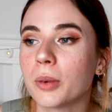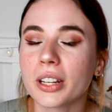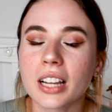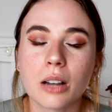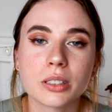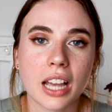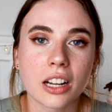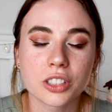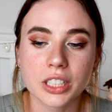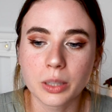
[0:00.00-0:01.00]
morning I was
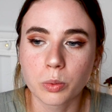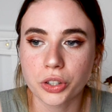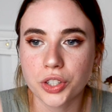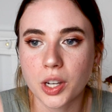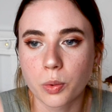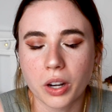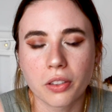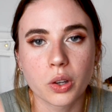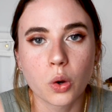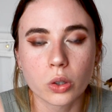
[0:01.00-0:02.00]
actually watching one of
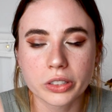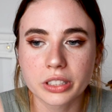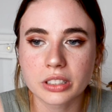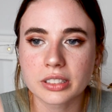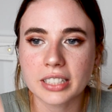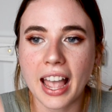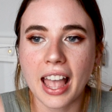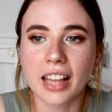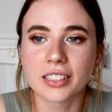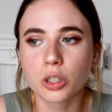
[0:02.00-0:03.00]
the courses,
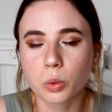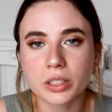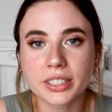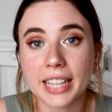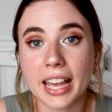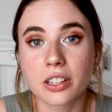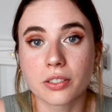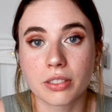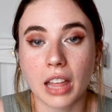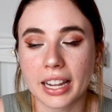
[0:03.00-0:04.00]
and towards the end
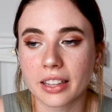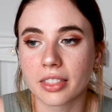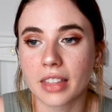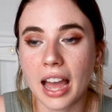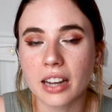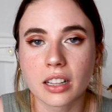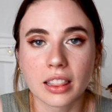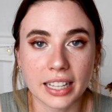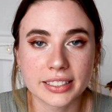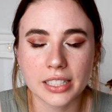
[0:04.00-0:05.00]
of like that
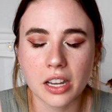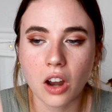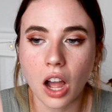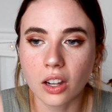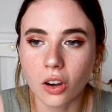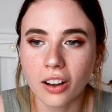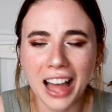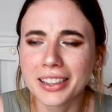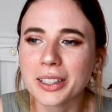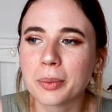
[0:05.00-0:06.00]
lesson I got
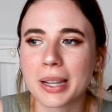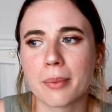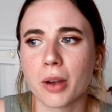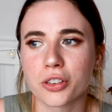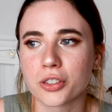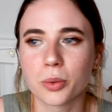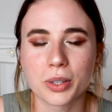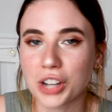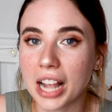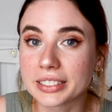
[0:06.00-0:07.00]
a little bit emotional,
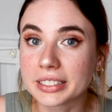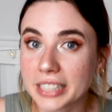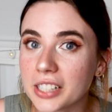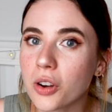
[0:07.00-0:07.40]
which I did